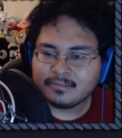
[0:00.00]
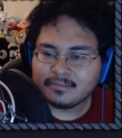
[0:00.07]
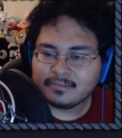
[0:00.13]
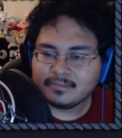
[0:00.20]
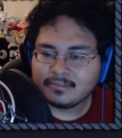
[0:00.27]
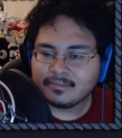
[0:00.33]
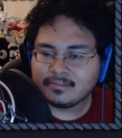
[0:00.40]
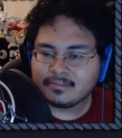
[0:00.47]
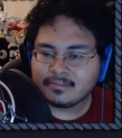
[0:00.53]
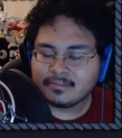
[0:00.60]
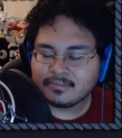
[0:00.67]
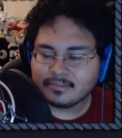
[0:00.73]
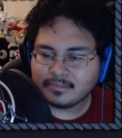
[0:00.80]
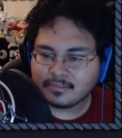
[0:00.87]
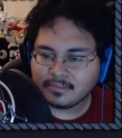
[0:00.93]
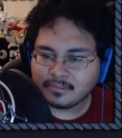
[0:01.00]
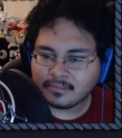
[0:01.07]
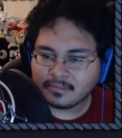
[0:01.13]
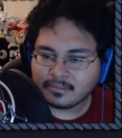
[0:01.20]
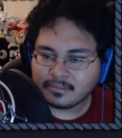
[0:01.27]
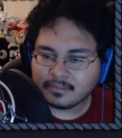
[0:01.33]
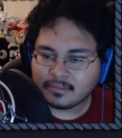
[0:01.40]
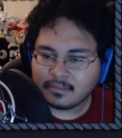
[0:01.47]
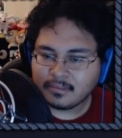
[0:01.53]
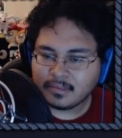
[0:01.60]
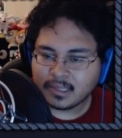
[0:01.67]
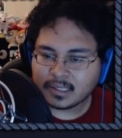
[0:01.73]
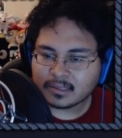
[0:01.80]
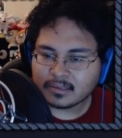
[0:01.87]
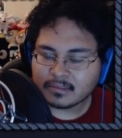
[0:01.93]

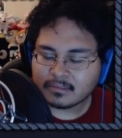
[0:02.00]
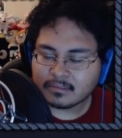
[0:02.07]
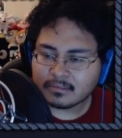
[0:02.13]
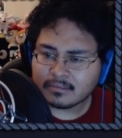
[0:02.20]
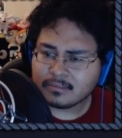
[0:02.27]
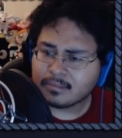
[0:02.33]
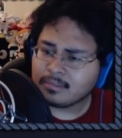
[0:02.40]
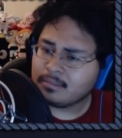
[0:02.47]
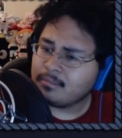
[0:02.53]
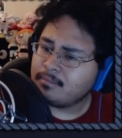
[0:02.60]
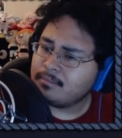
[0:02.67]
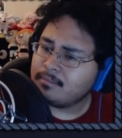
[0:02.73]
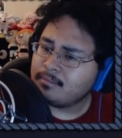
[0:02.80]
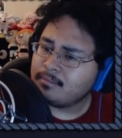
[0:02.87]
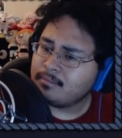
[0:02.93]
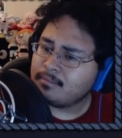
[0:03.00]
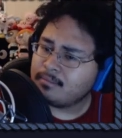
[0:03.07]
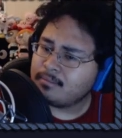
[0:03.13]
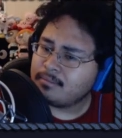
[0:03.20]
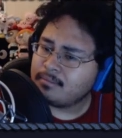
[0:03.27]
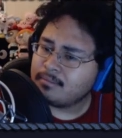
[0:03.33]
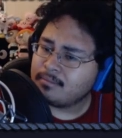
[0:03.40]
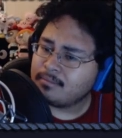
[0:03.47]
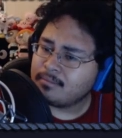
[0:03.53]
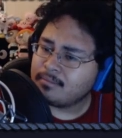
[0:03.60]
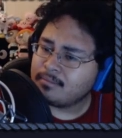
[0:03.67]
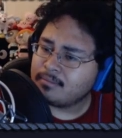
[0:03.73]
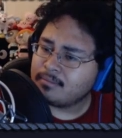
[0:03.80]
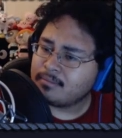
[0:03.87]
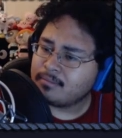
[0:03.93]

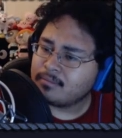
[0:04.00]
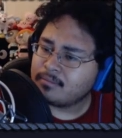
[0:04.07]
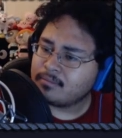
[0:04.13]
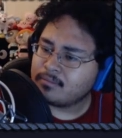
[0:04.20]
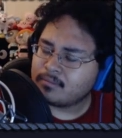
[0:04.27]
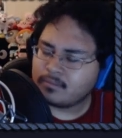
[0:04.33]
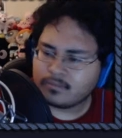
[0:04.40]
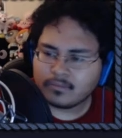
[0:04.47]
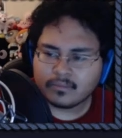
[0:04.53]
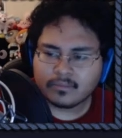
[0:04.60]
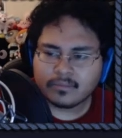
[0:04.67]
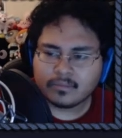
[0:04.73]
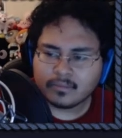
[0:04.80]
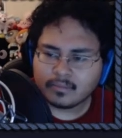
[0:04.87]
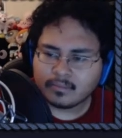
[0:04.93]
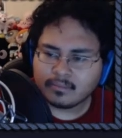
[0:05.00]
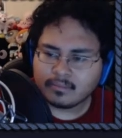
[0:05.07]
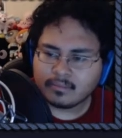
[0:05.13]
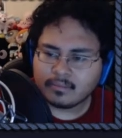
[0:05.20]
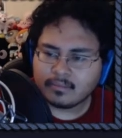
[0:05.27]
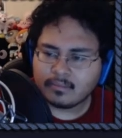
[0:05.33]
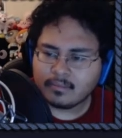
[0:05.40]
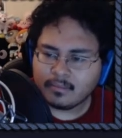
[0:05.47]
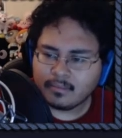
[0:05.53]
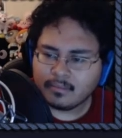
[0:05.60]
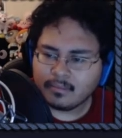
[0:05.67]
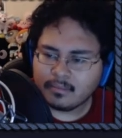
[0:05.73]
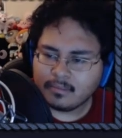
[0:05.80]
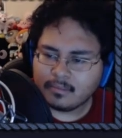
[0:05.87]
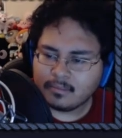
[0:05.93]

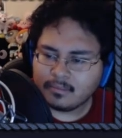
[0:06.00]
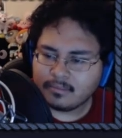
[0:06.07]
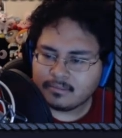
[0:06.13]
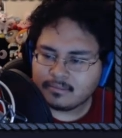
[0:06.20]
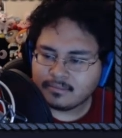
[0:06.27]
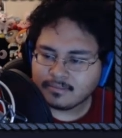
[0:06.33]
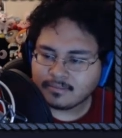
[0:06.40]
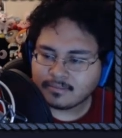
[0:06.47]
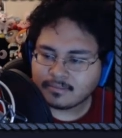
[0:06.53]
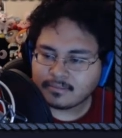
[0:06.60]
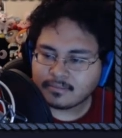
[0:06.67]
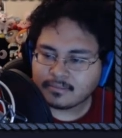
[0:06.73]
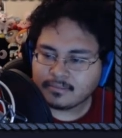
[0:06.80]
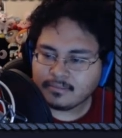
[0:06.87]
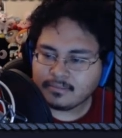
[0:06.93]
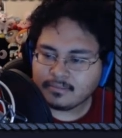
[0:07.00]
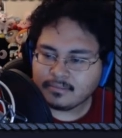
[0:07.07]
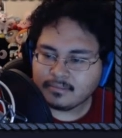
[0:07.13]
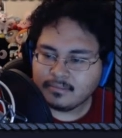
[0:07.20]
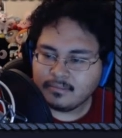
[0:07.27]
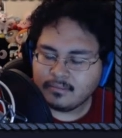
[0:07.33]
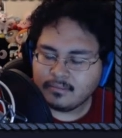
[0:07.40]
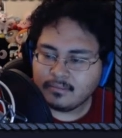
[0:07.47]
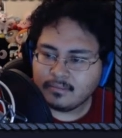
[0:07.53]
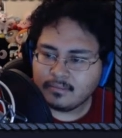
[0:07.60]
(silence)